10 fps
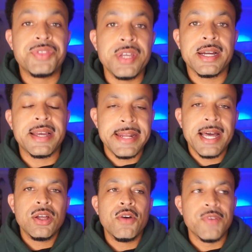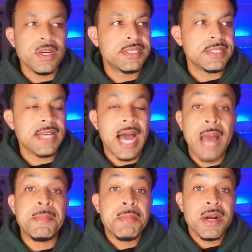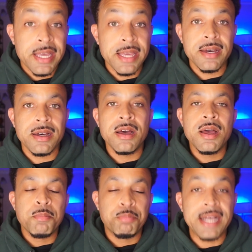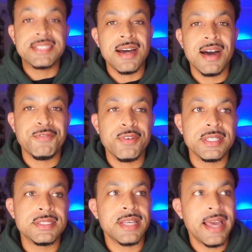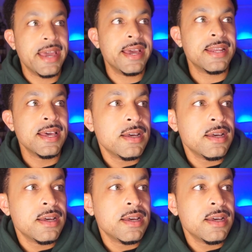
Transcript: the Canelo versus Jaime Munguia press conference, and